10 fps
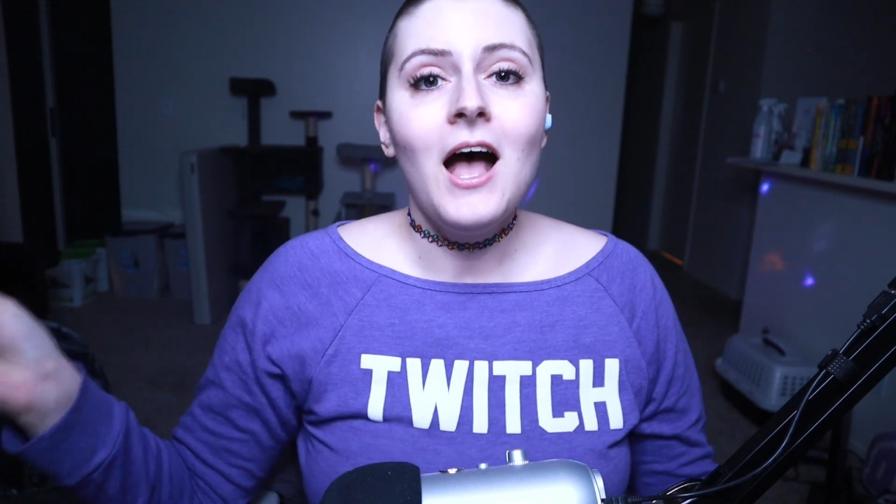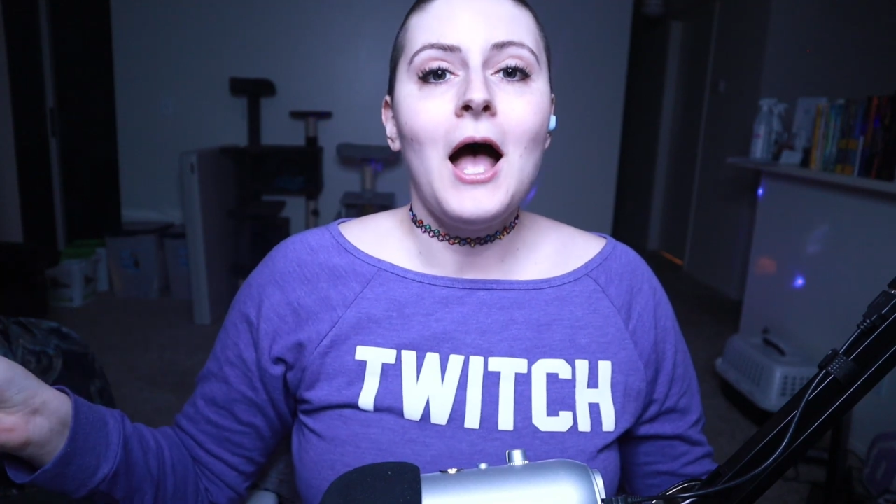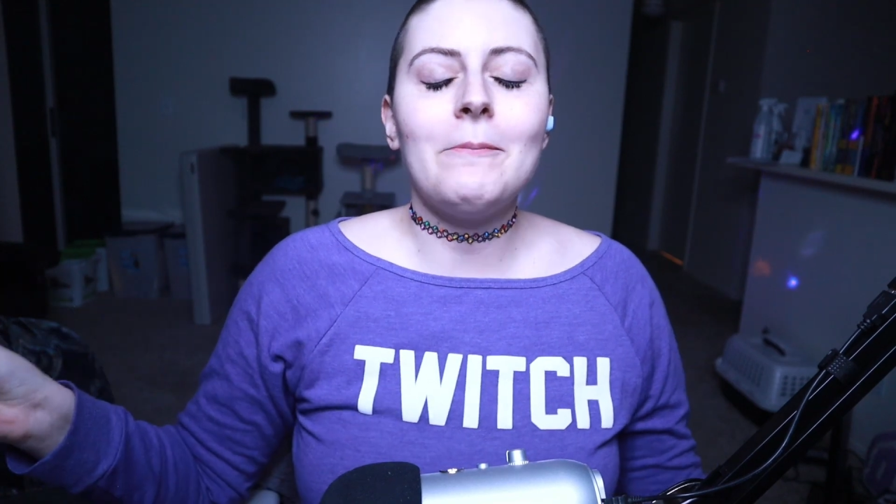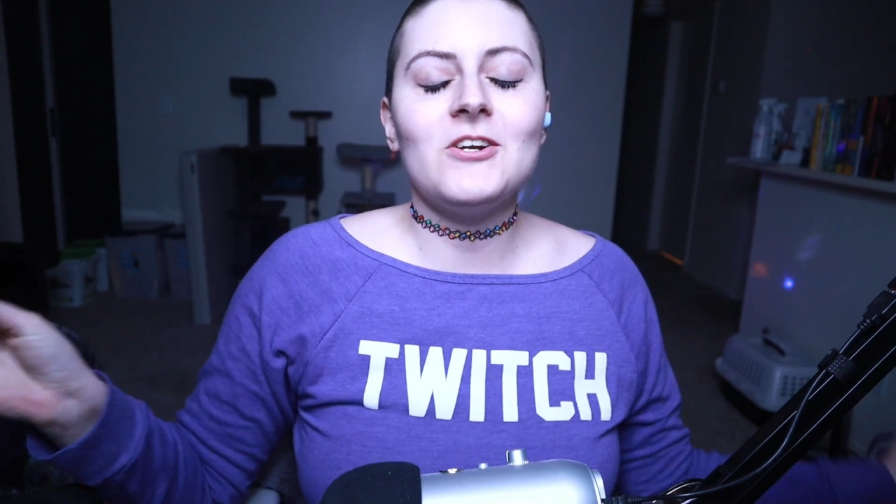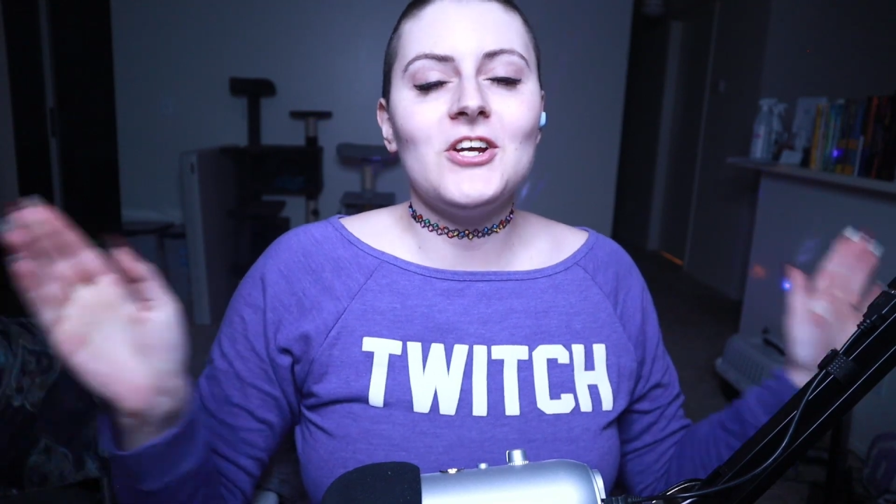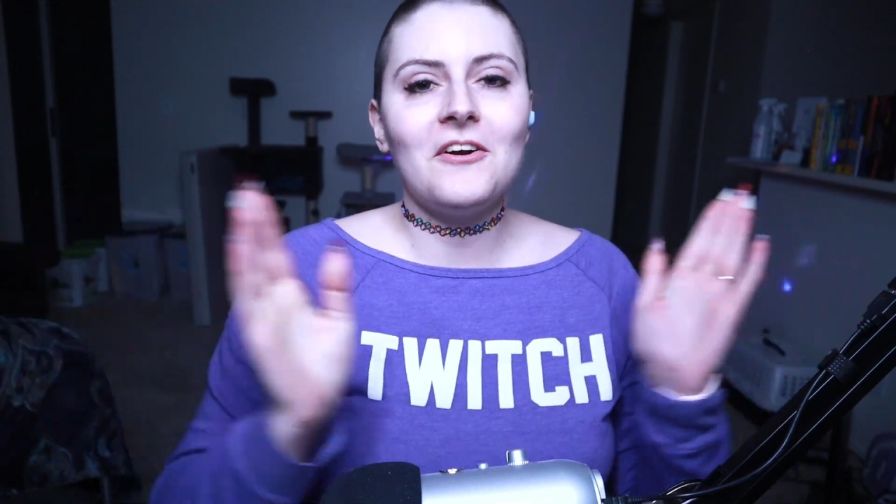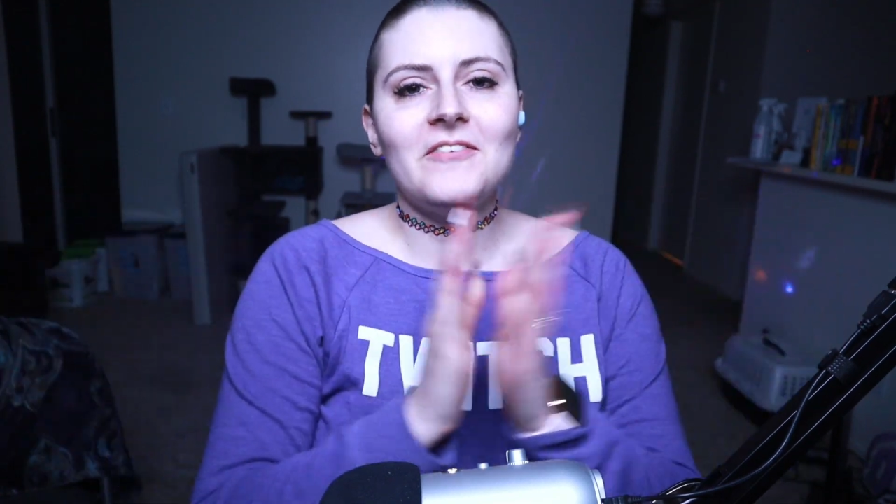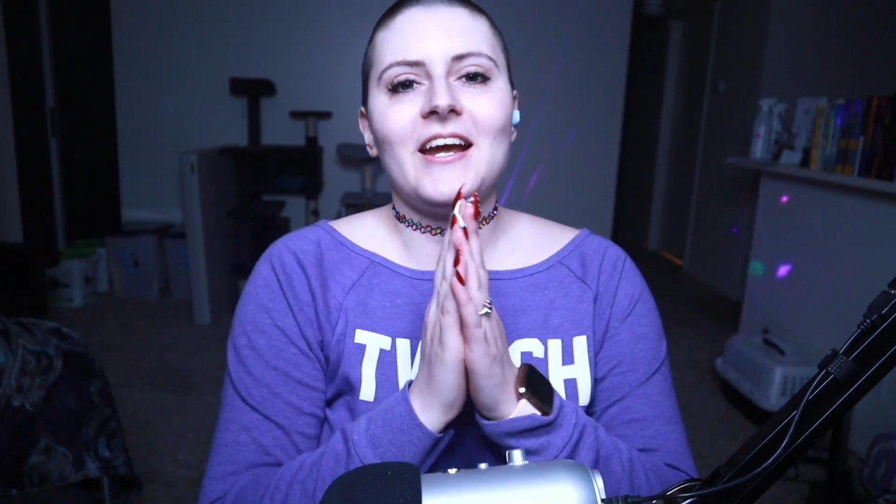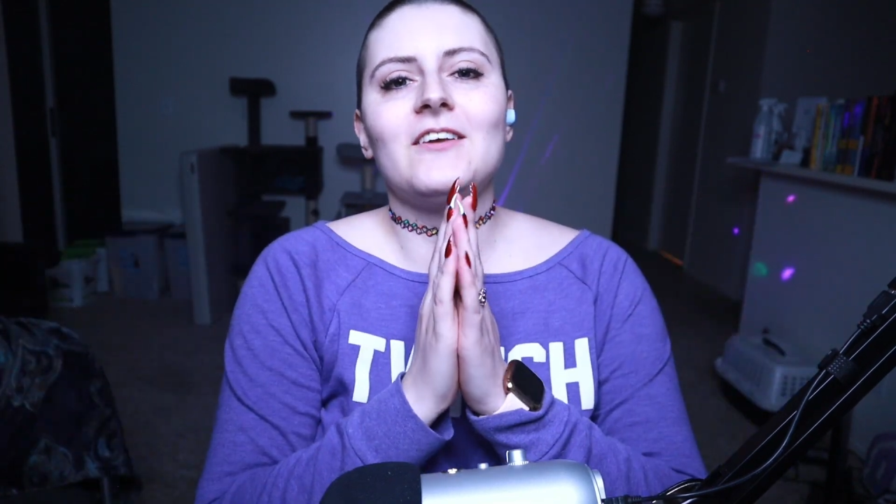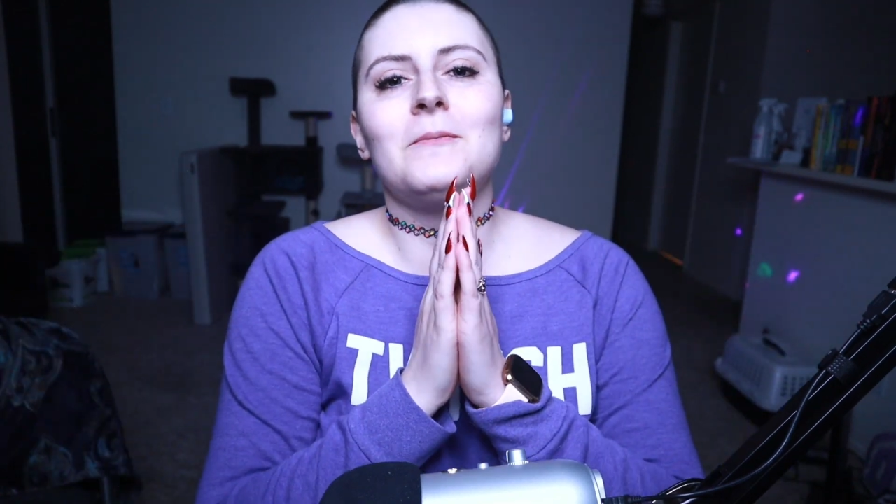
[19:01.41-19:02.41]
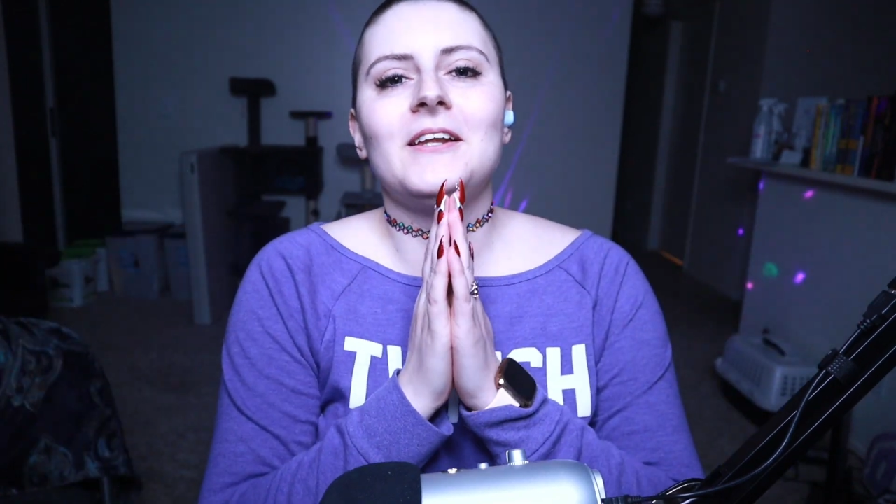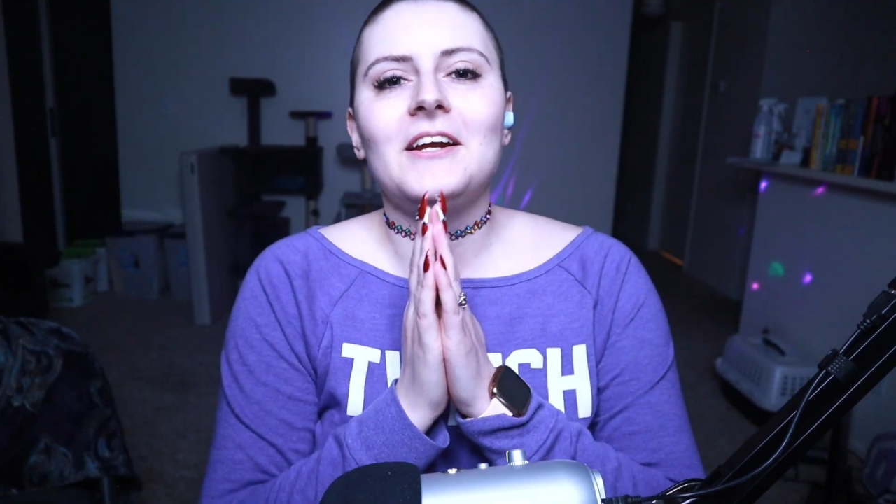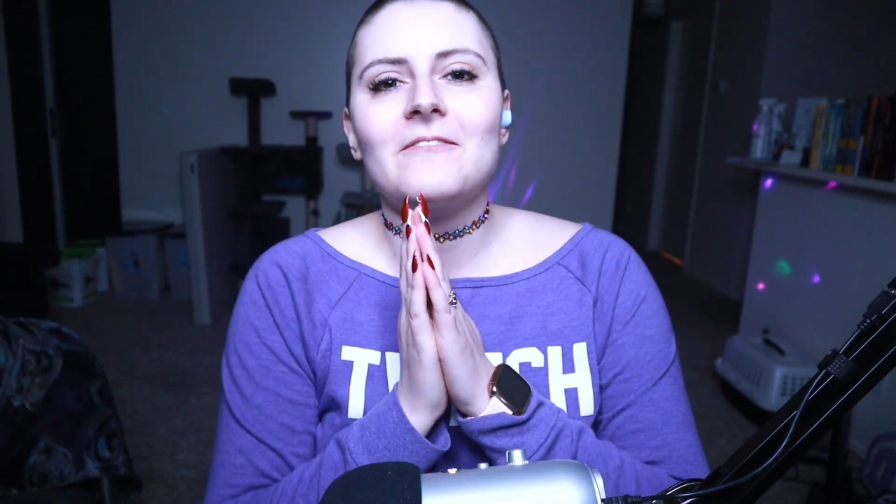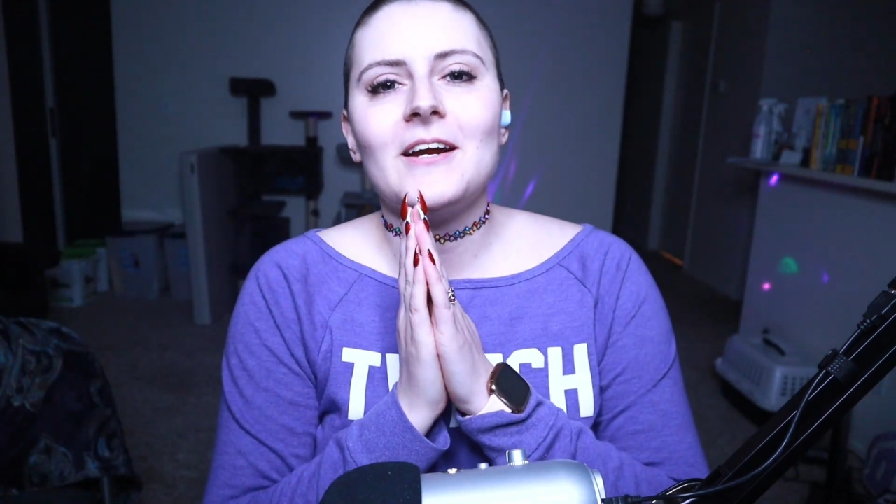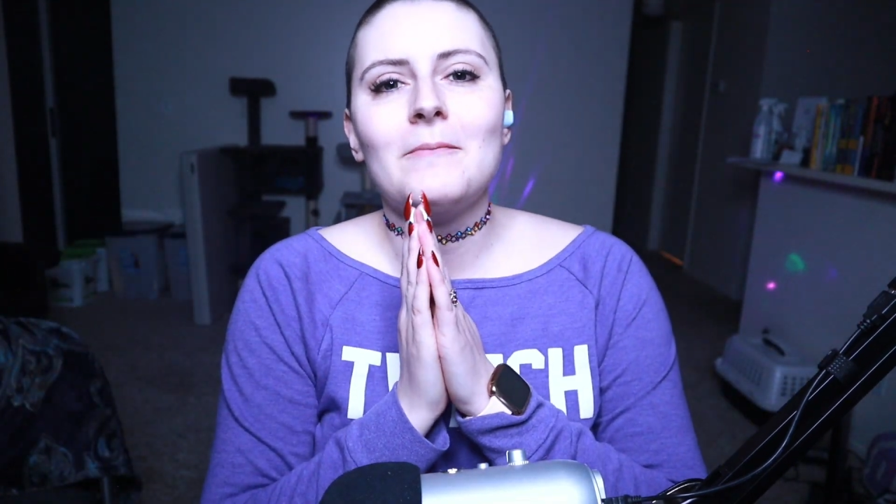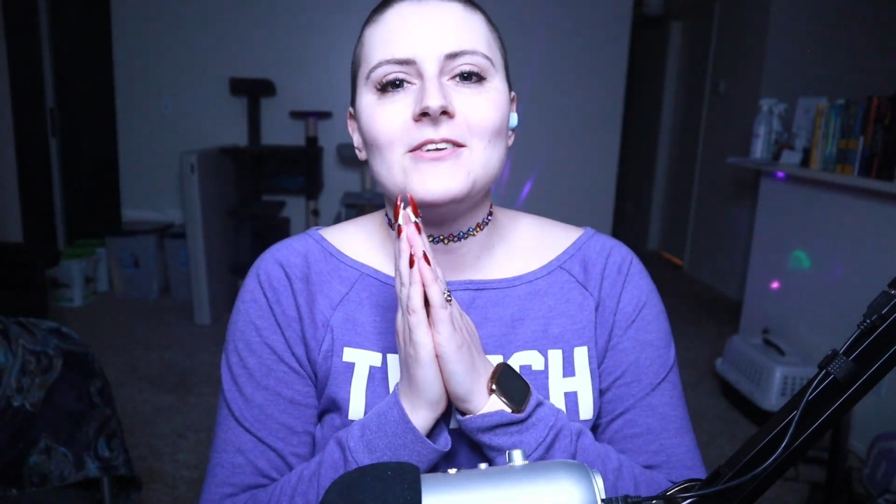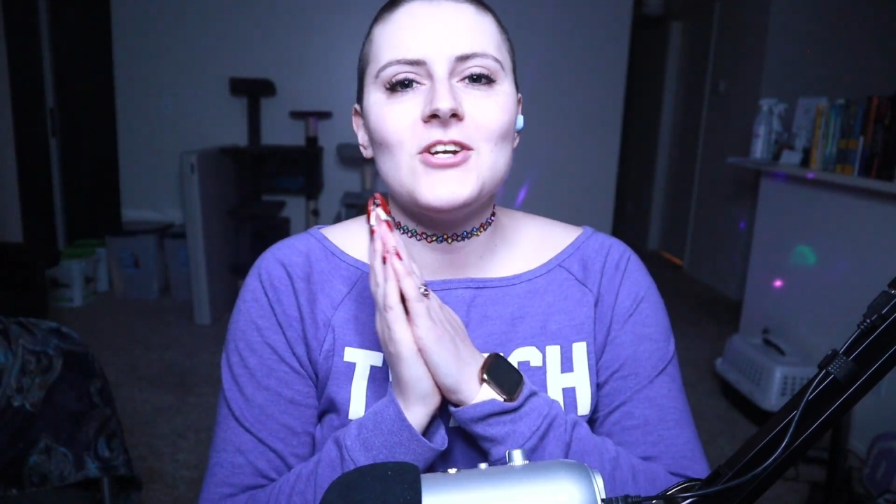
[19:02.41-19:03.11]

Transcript: I appreciate all of you guys being here very much,